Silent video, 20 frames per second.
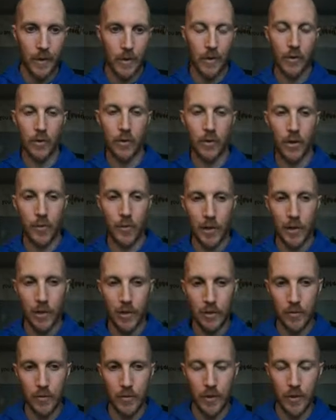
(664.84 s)
This is going to
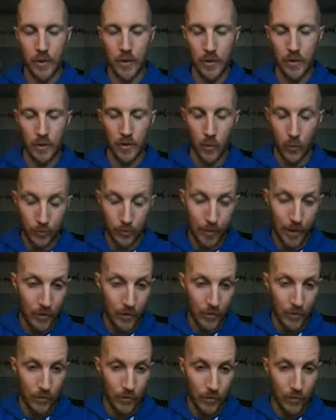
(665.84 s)
become, was
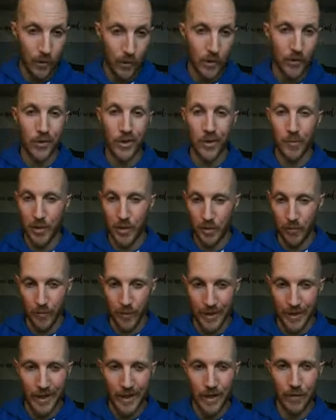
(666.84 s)
+3, it's going to become
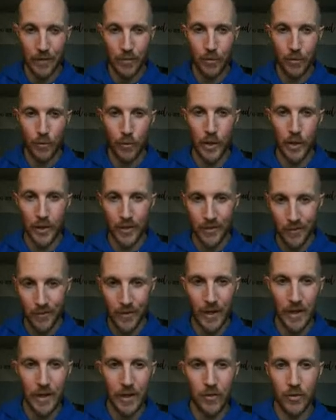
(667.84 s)
-3, and
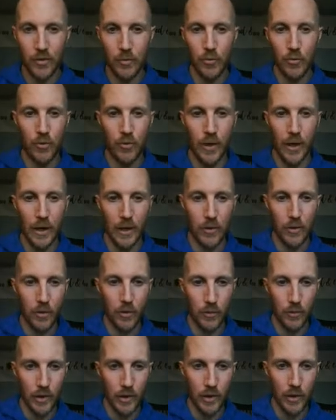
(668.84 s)
then I subtract
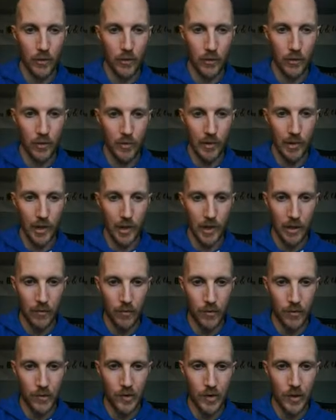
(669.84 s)
3, so that'll be
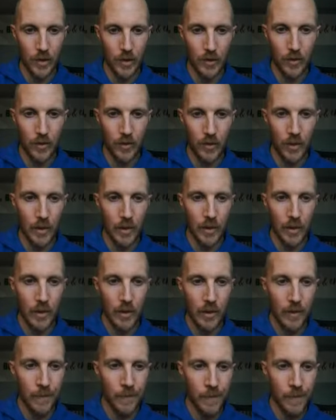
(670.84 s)
-6.
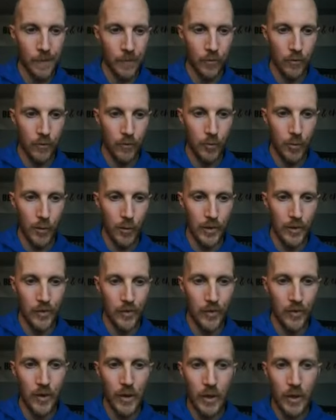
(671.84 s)
For point
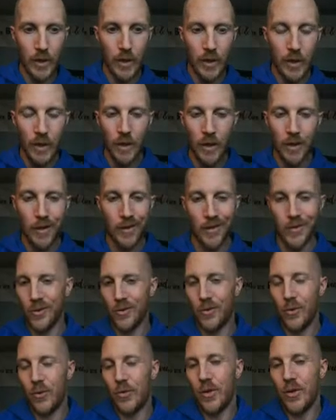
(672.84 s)
C, there's
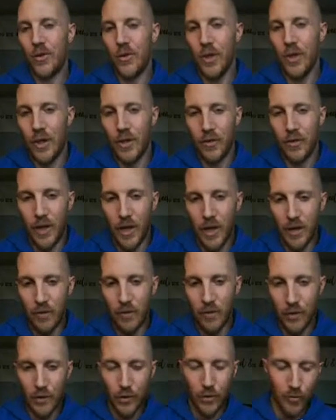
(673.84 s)
no such thing as
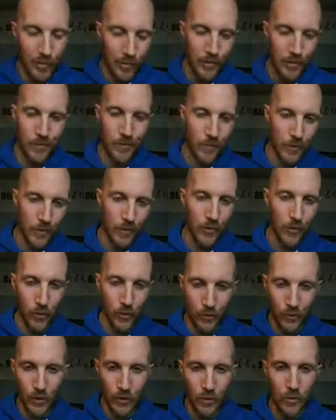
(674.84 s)
-0, but it's a
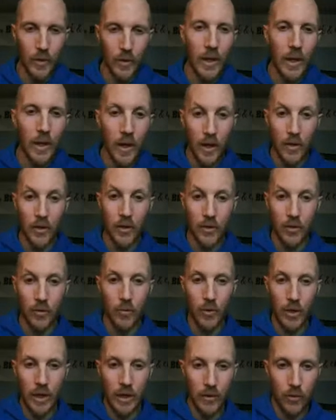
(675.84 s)
0, and then
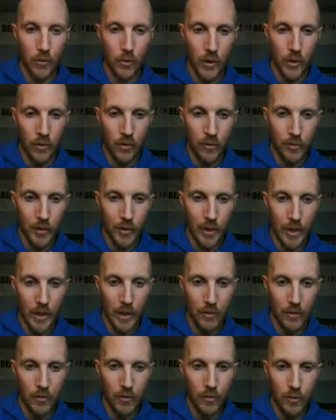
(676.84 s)
subtract 3 gives me
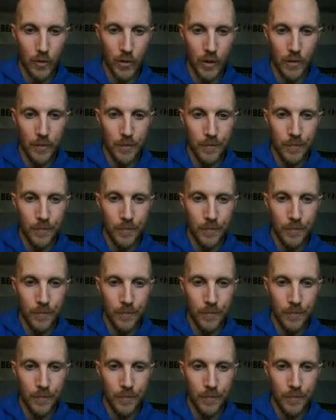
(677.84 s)
-3.